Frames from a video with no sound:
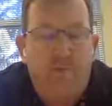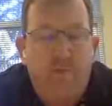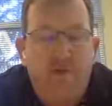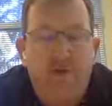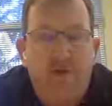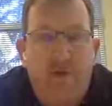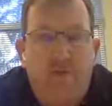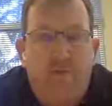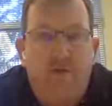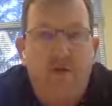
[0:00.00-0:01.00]
personally and
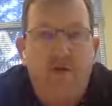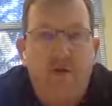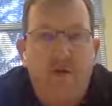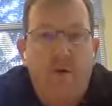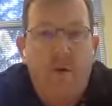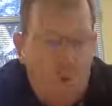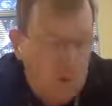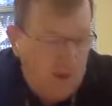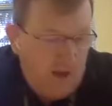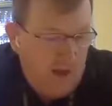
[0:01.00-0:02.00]
professionally
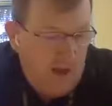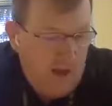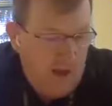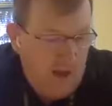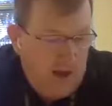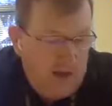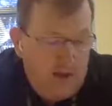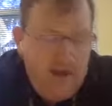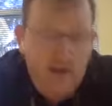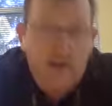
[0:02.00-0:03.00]
rewarding, and
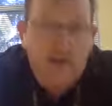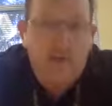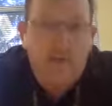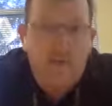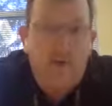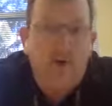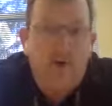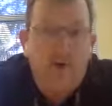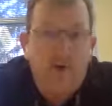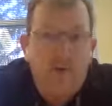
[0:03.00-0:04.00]
led to some
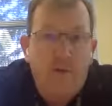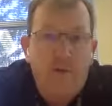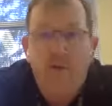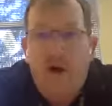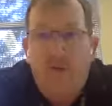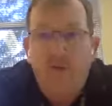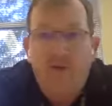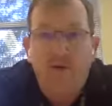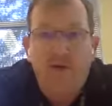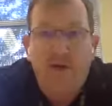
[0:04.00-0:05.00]
other
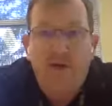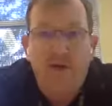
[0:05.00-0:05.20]
opportunities.